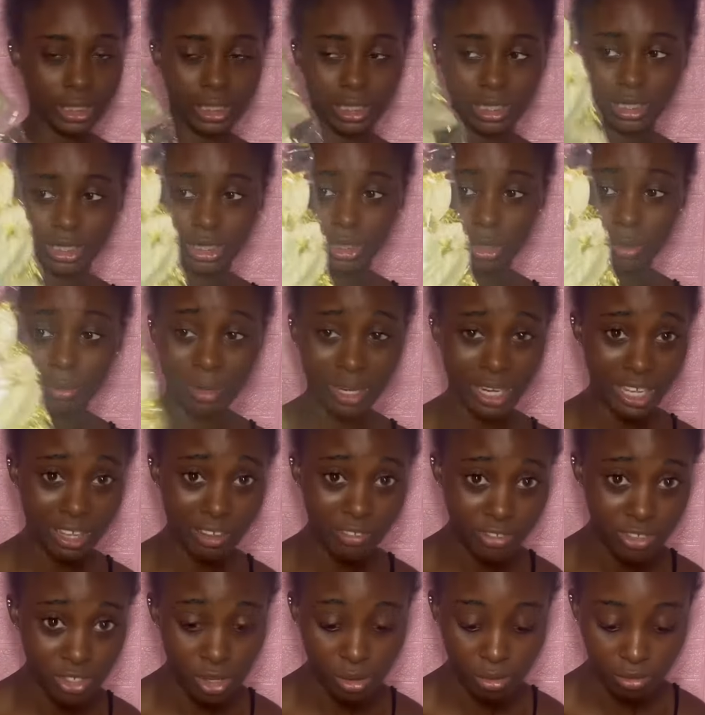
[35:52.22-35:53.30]
some leaf
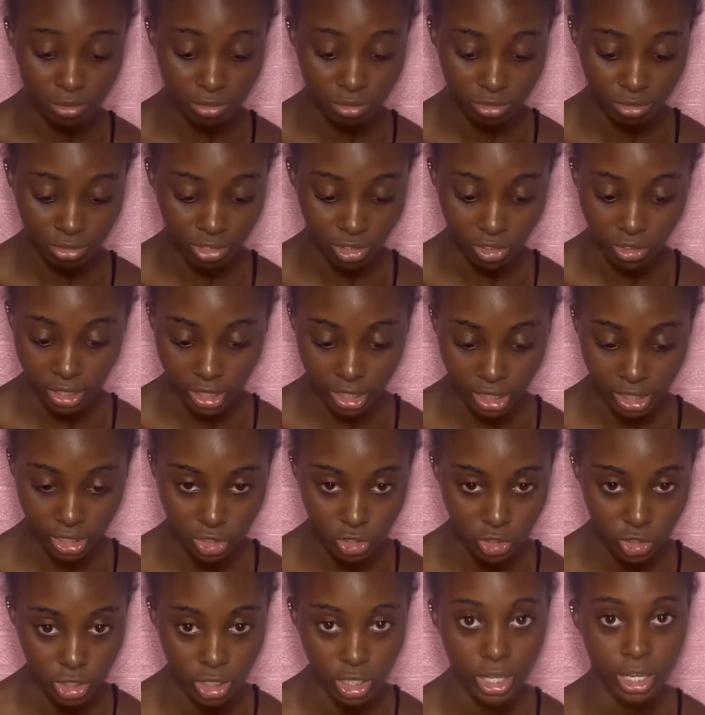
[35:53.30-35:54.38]
something for going on the
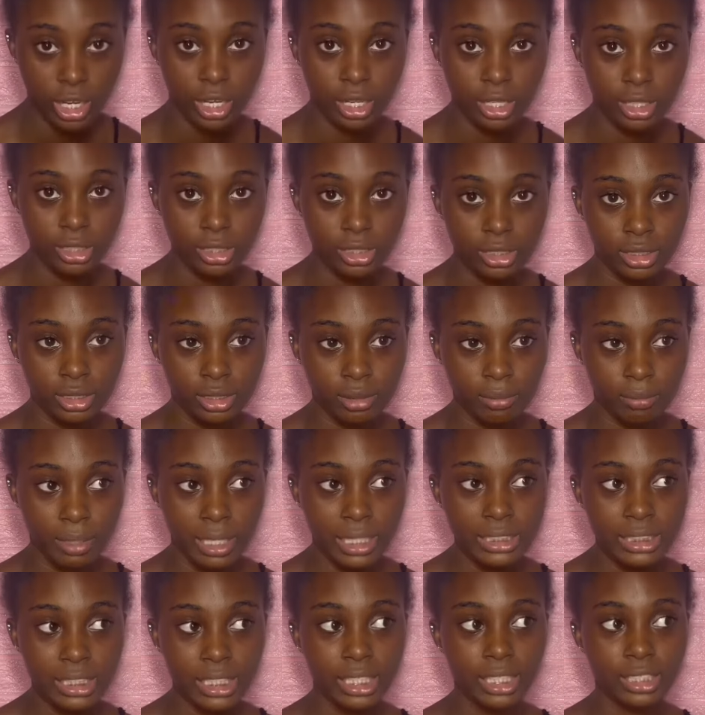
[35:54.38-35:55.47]
tree, because may I
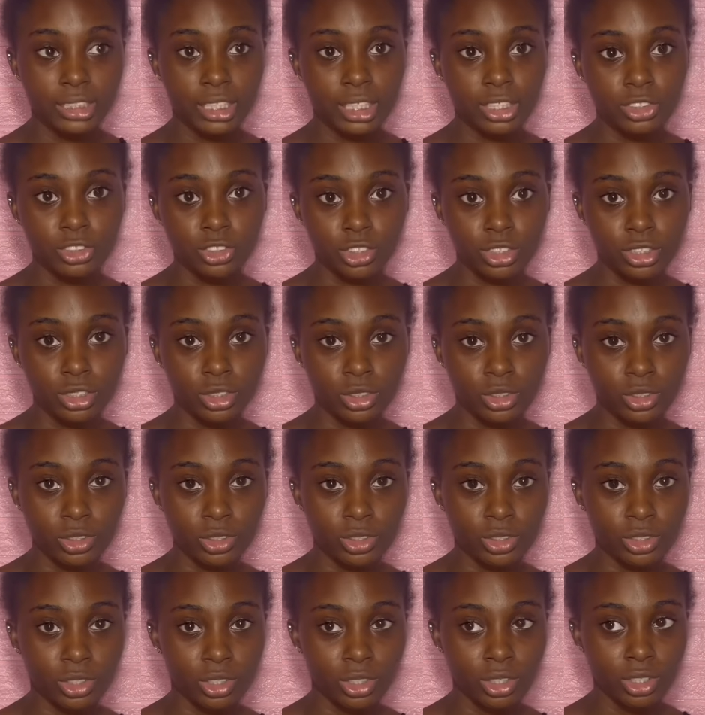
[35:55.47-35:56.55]
say it's a tree, so
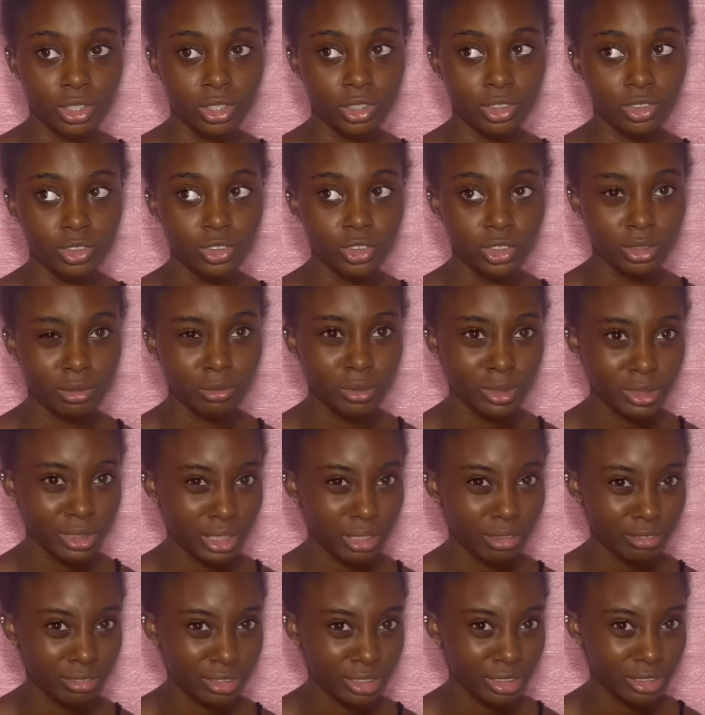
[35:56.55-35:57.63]
tree must
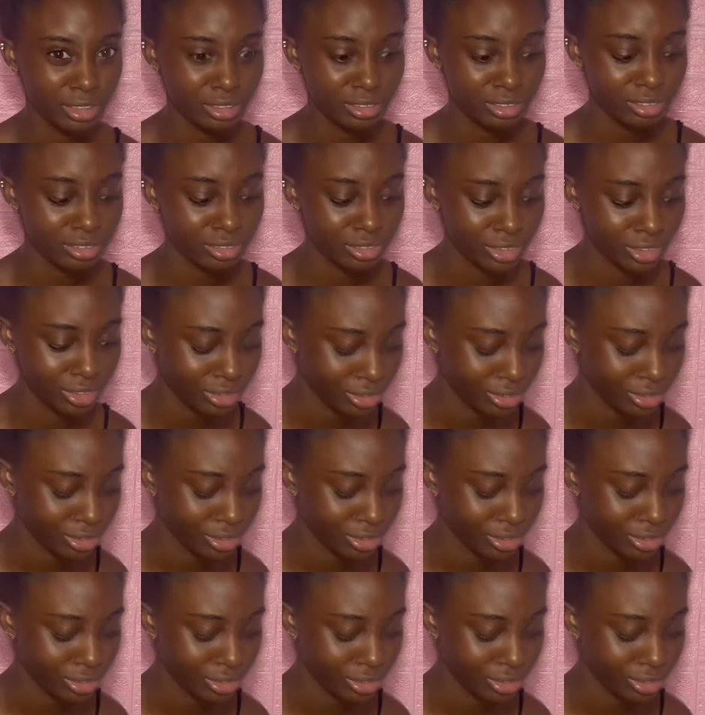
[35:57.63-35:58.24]
have leaves. So